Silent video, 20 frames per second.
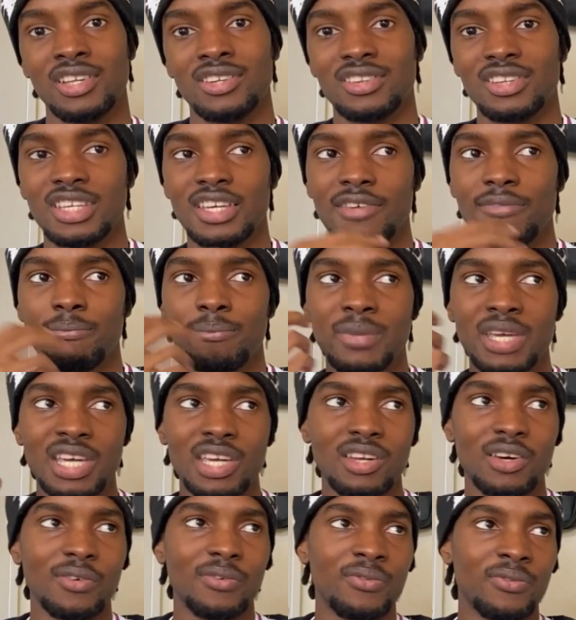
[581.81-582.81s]
They've made
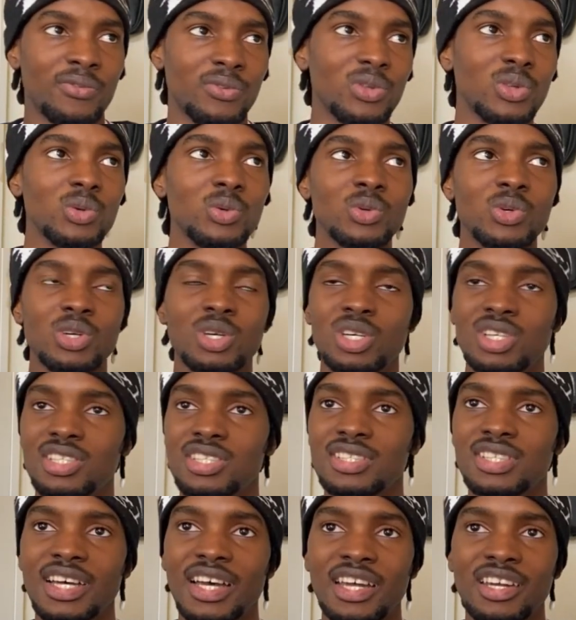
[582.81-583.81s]
a few good
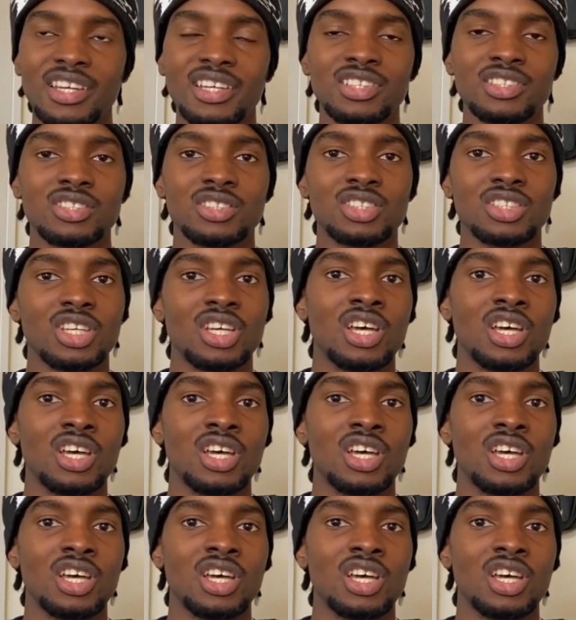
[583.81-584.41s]
signings.